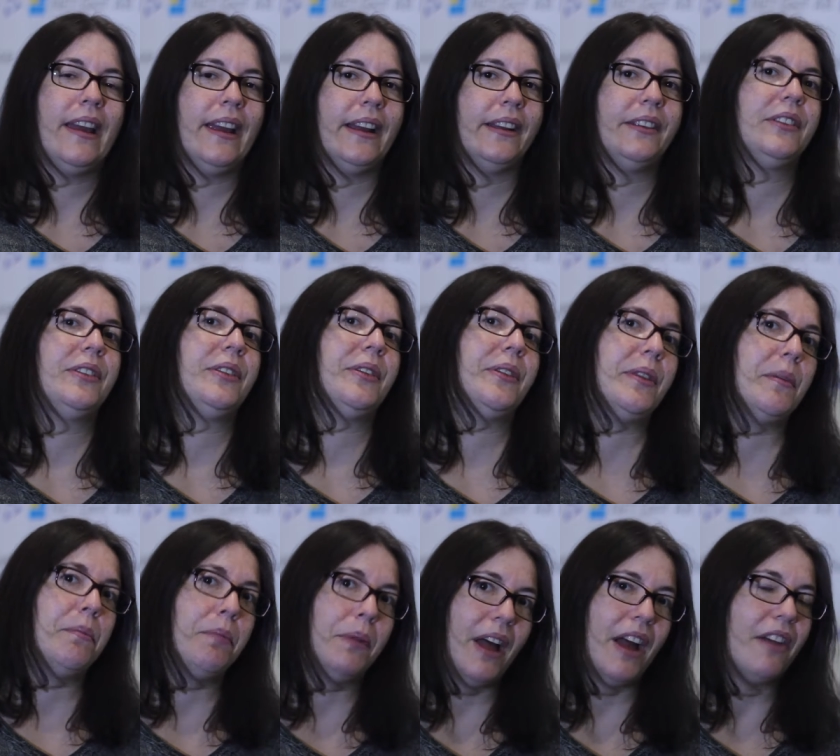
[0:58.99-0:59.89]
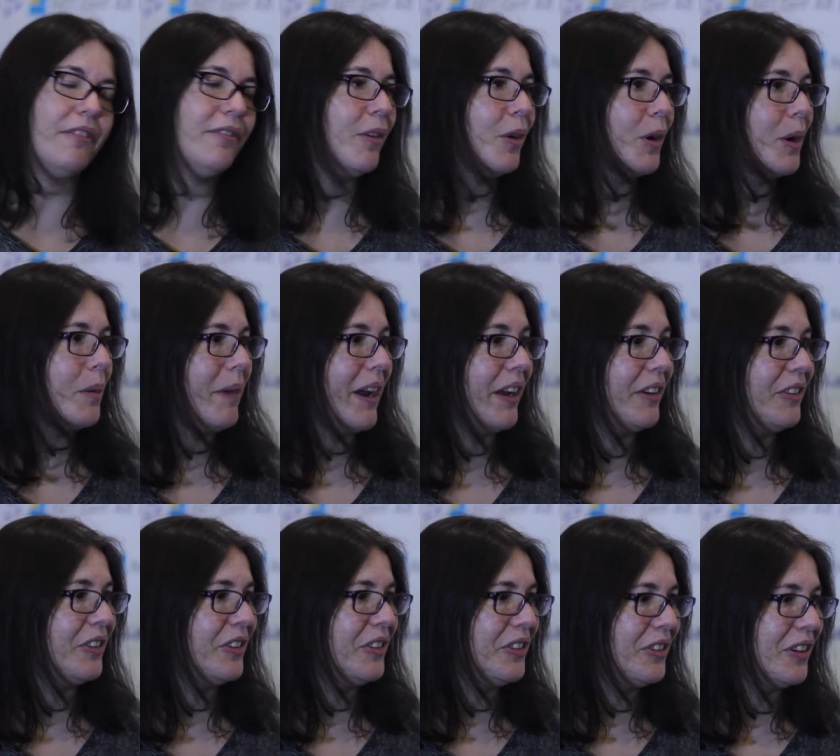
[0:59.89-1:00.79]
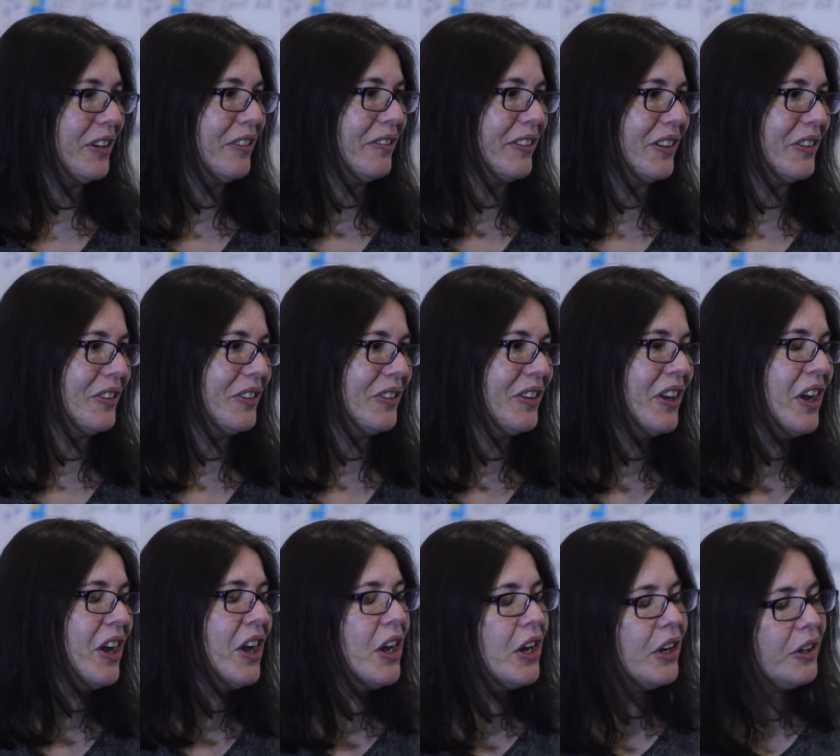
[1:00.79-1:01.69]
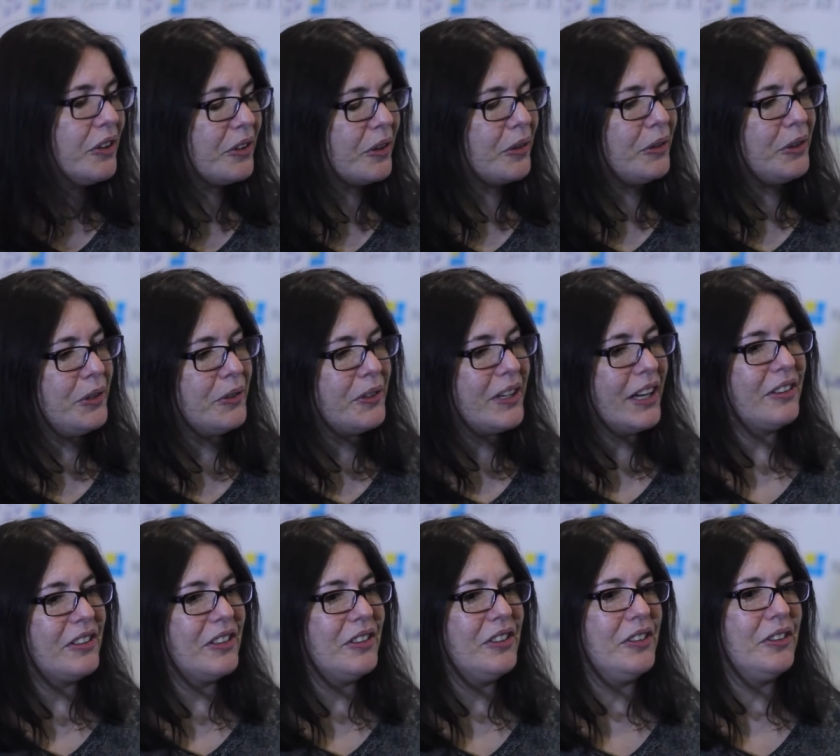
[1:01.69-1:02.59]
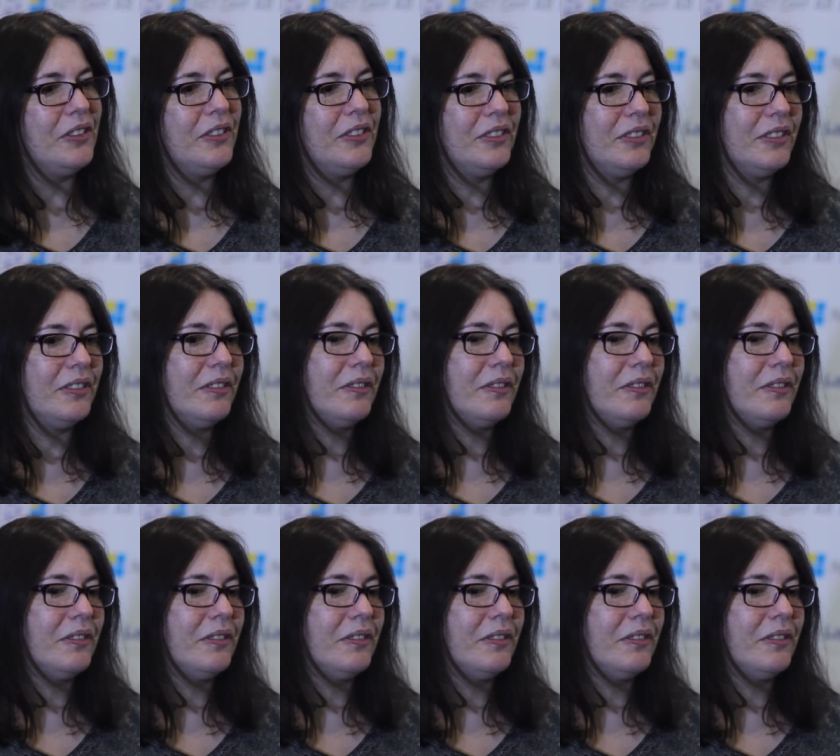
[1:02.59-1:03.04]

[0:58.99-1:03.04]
hence the platform as a service. So you get to do